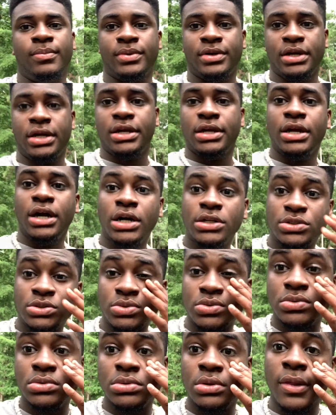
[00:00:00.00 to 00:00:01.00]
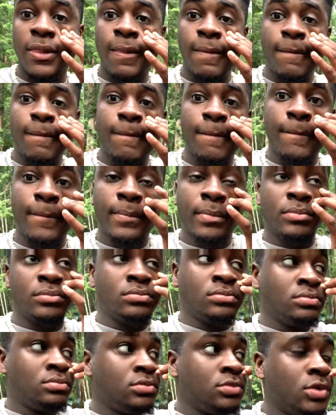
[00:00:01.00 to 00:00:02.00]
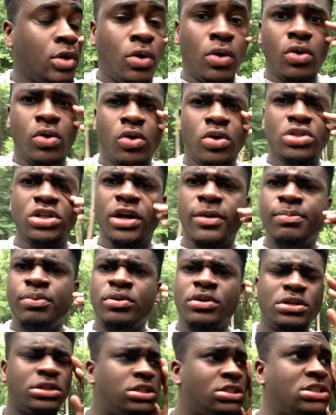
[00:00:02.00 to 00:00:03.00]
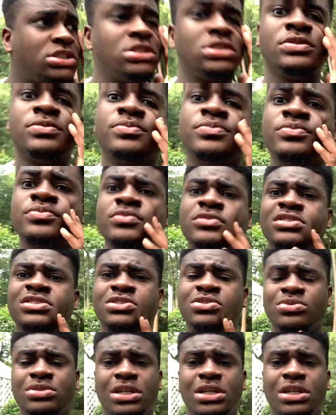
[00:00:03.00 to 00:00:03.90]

but I ain't got to. Oh, y'all boy, listen. So